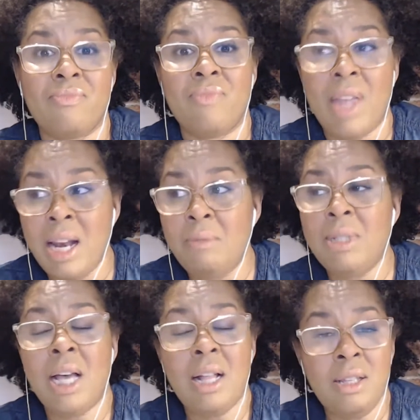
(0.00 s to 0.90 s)
And I'm
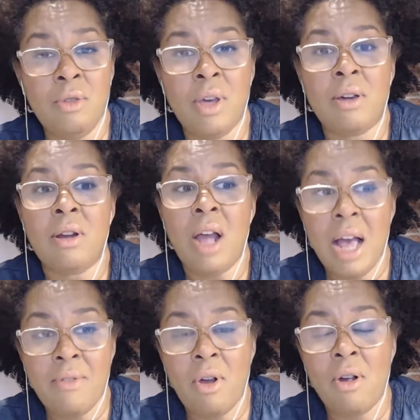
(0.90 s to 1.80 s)
telling you, they're going to
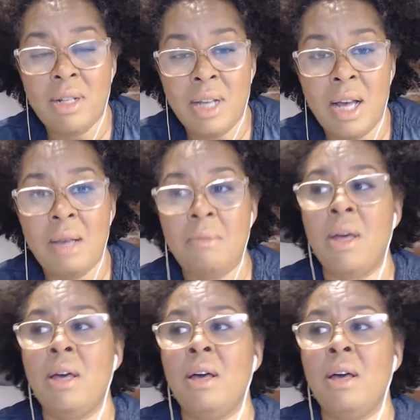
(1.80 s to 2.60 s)
have a hard time